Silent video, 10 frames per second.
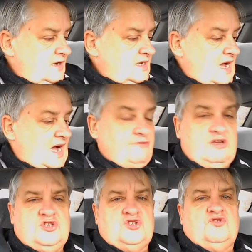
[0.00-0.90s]
car
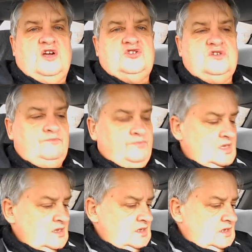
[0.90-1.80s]
registration.
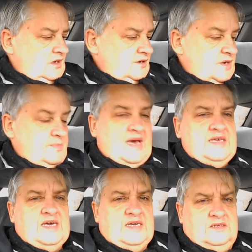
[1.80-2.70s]
I've got to
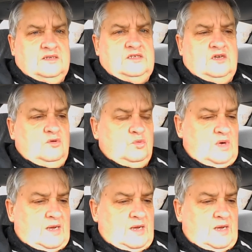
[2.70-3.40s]
pay that, so